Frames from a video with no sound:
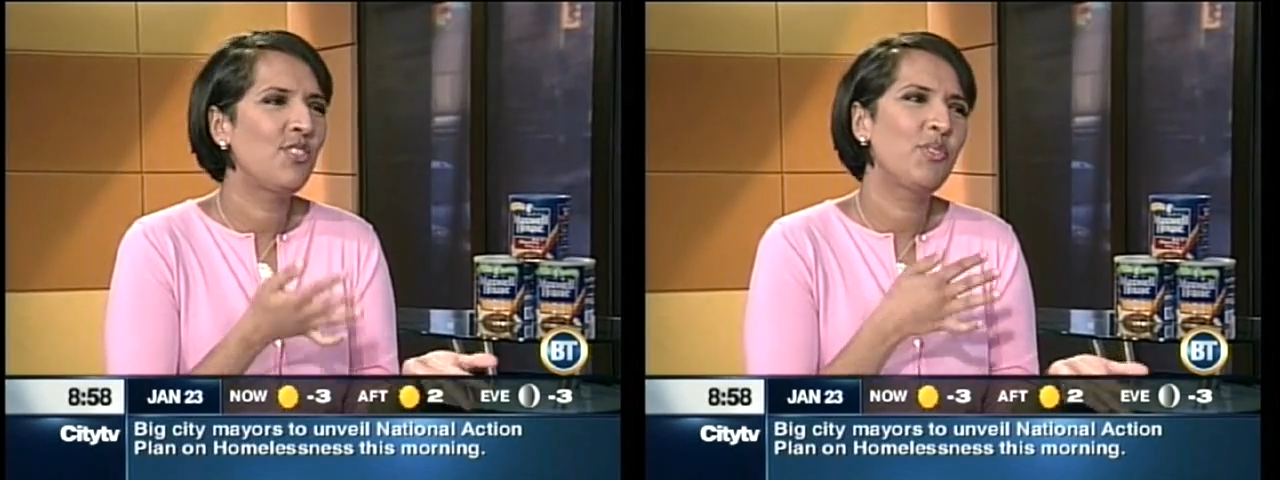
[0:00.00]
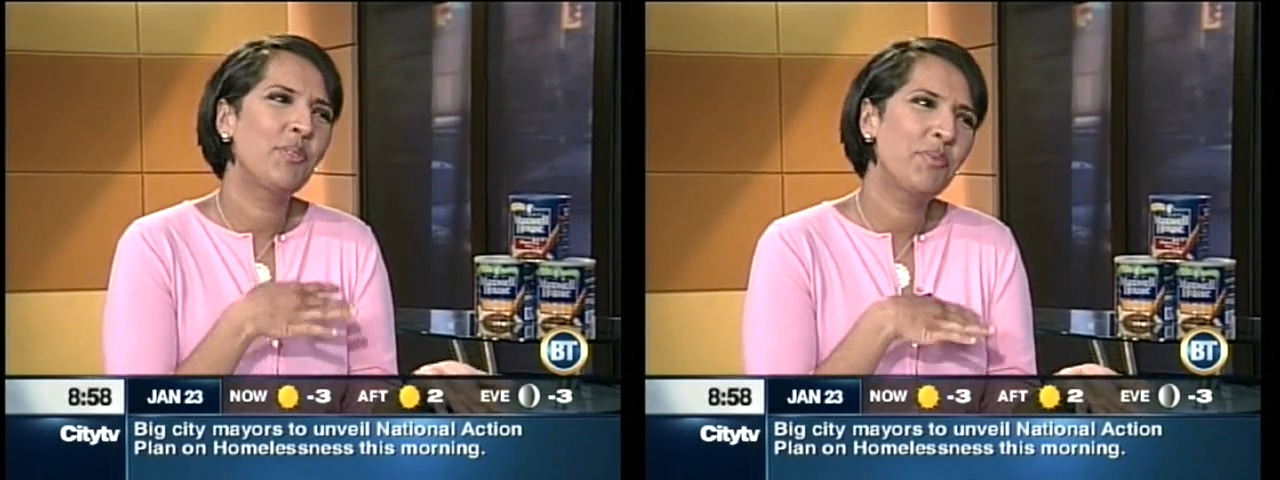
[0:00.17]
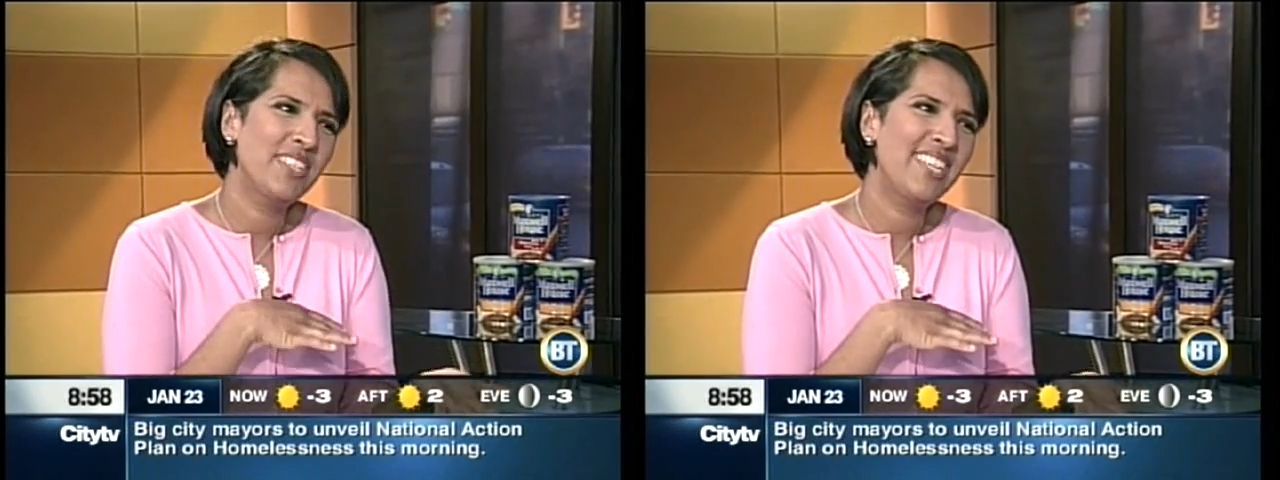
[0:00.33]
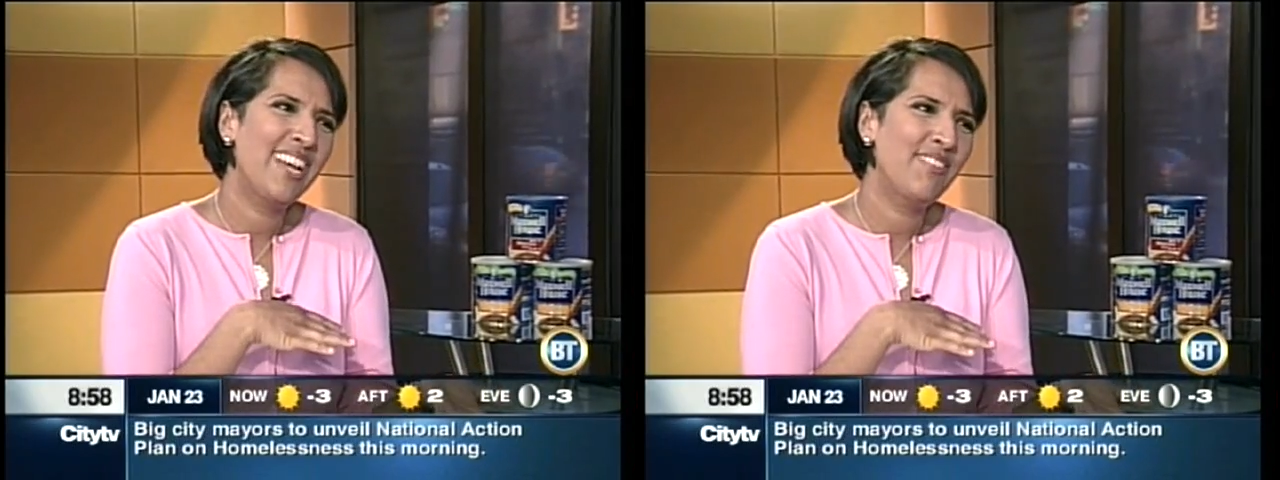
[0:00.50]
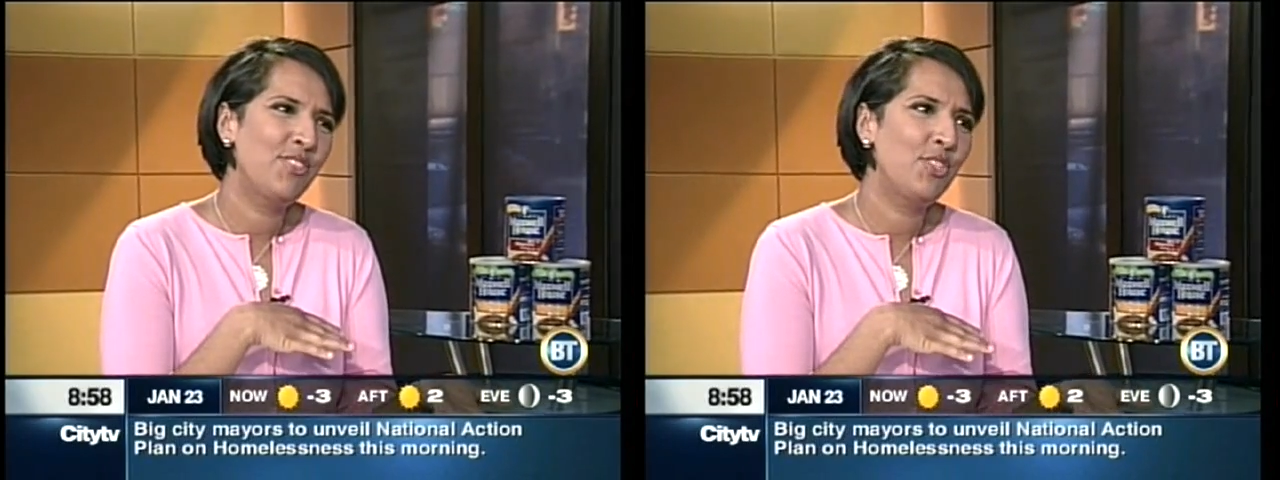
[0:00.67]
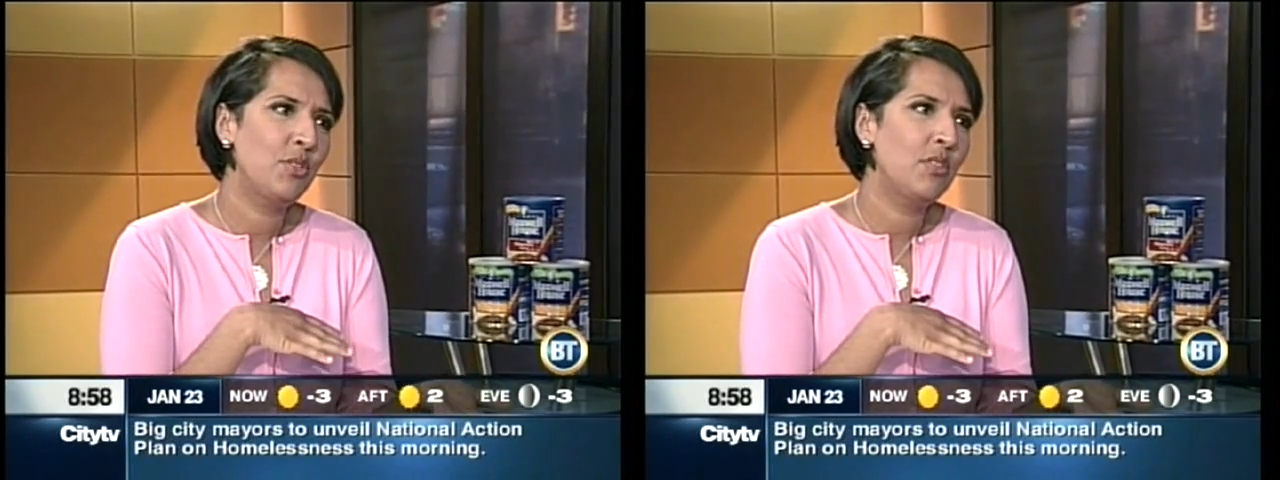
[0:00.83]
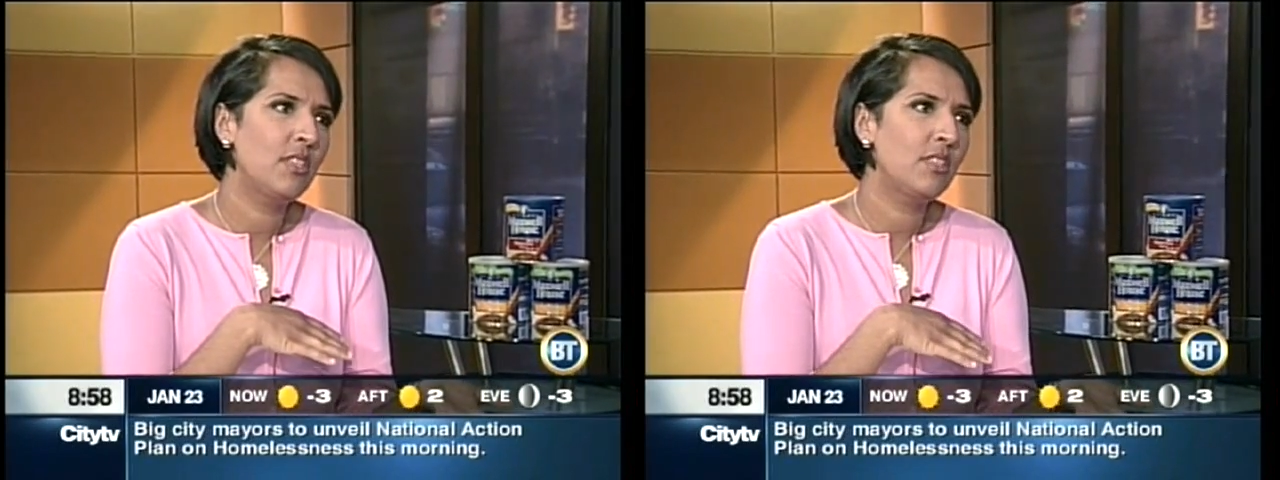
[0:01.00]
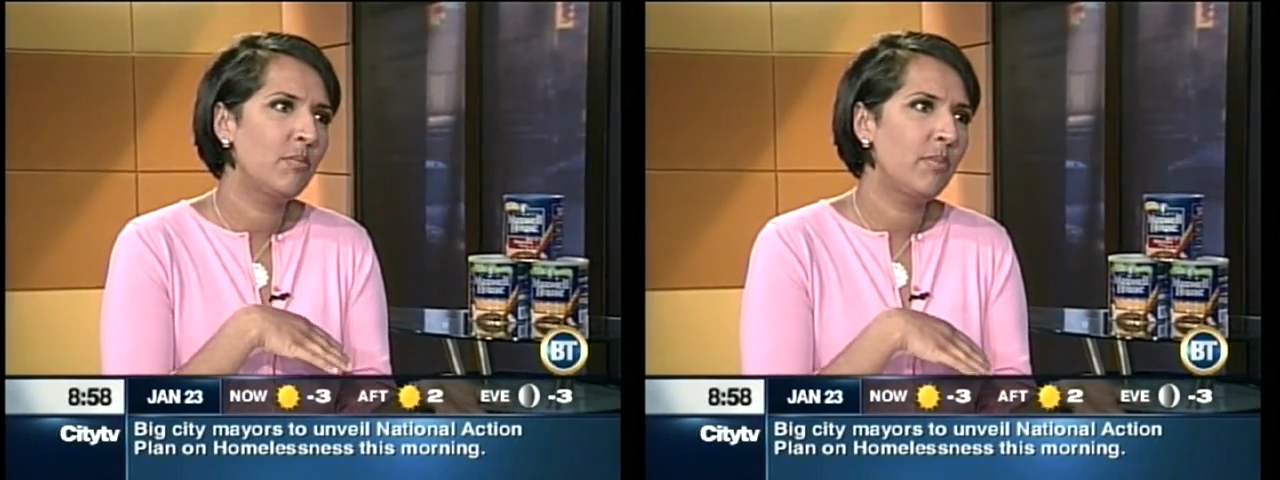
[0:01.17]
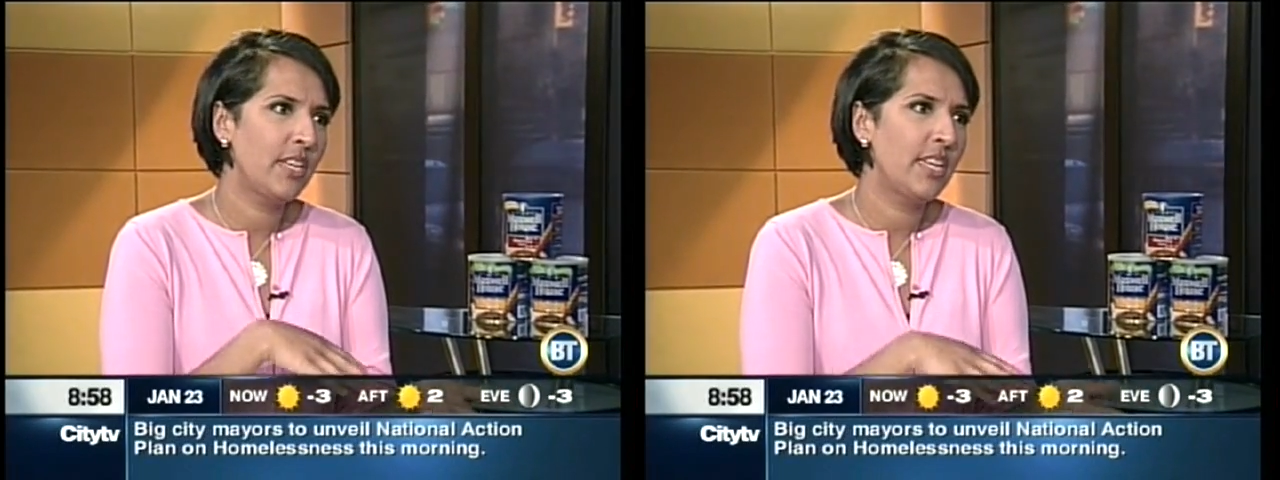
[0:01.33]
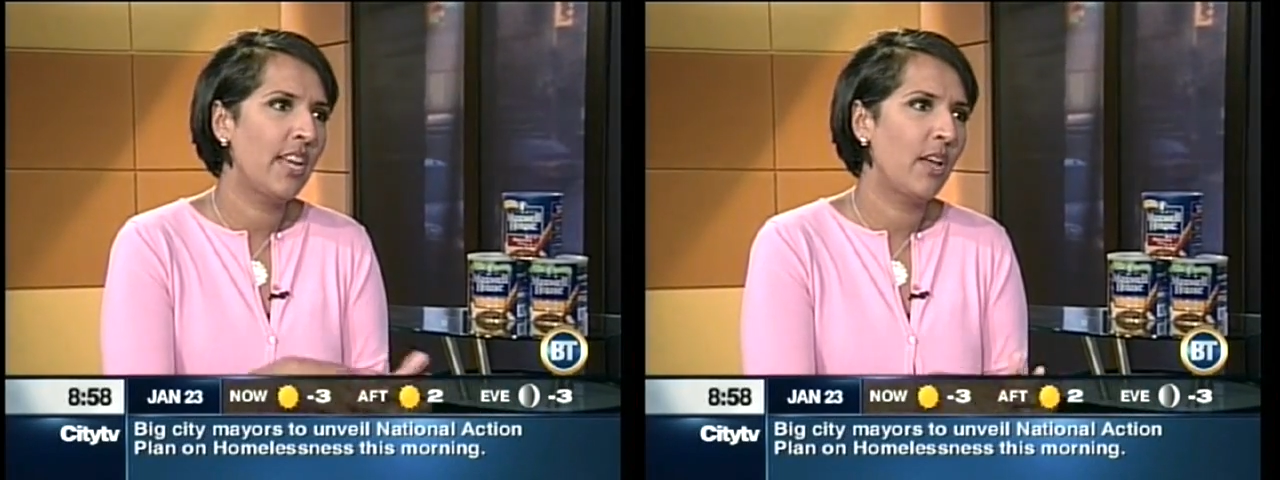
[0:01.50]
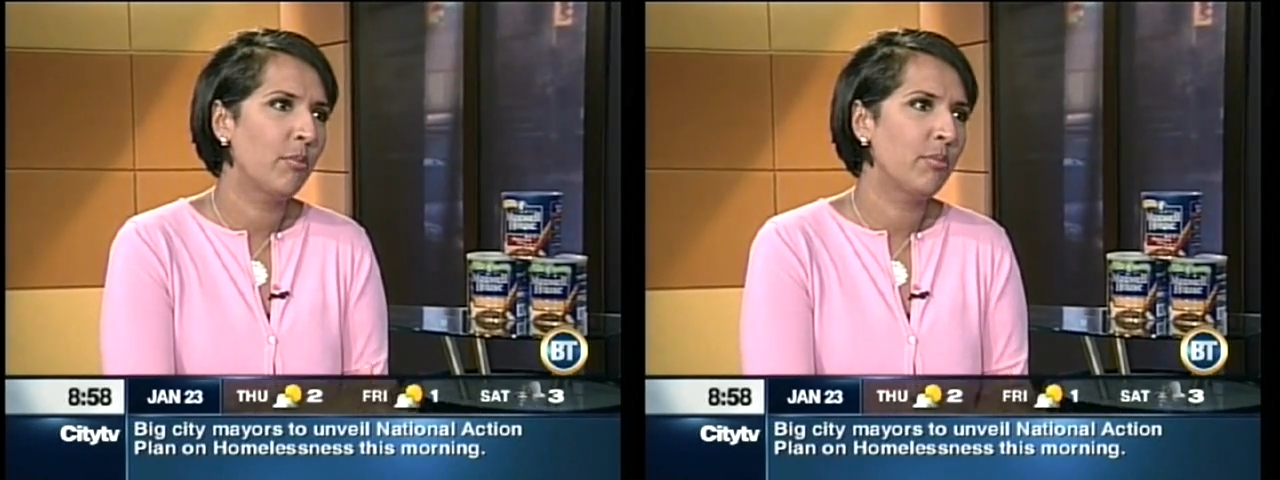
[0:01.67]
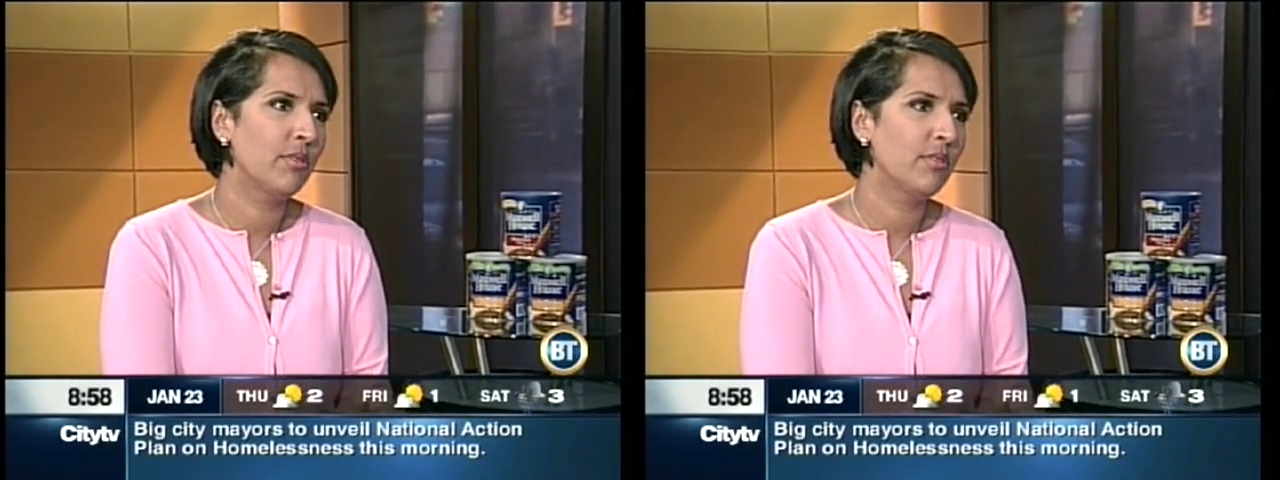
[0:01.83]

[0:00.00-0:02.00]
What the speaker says: do I really have to do this? But it can help.